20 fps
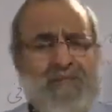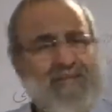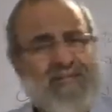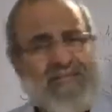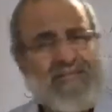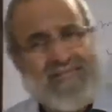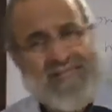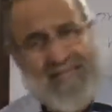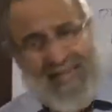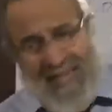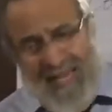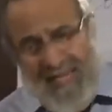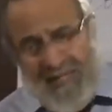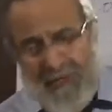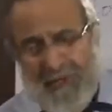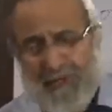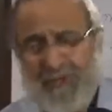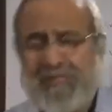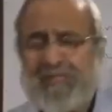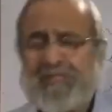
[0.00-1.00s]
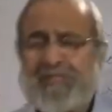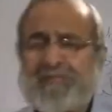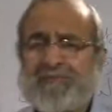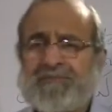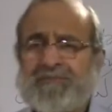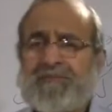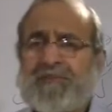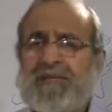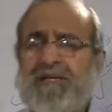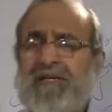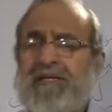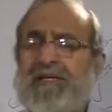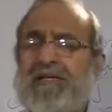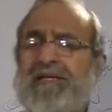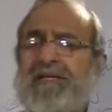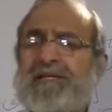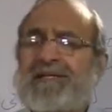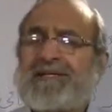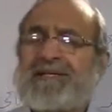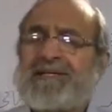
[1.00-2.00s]
It is actually
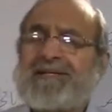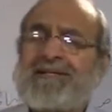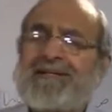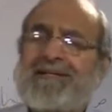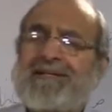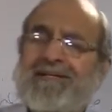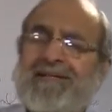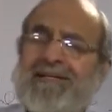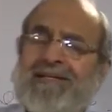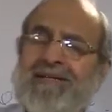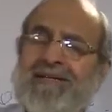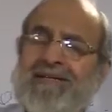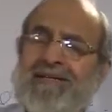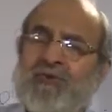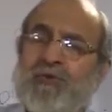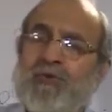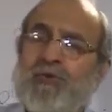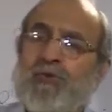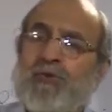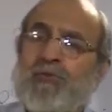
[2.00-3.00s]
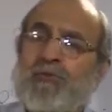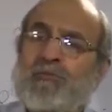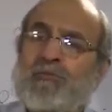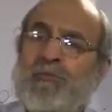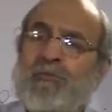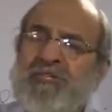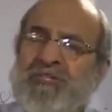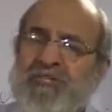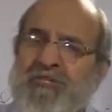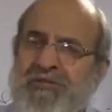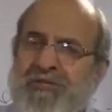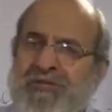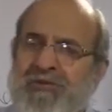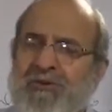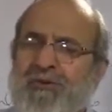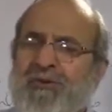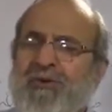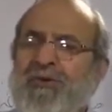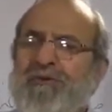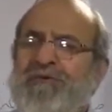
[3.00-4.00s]
the
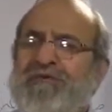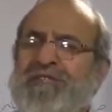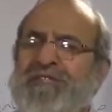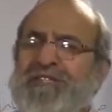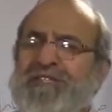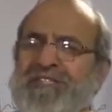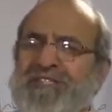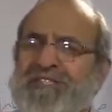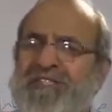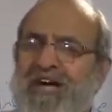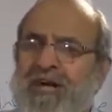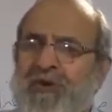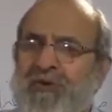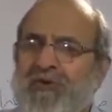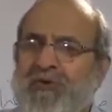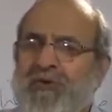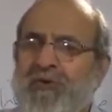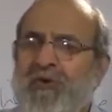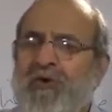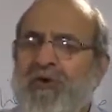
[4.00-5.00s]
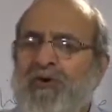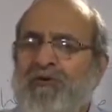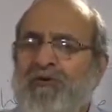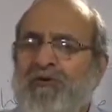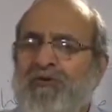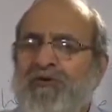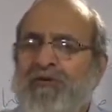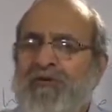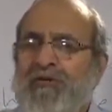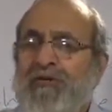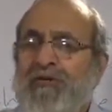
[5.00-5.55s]
omission of the sound of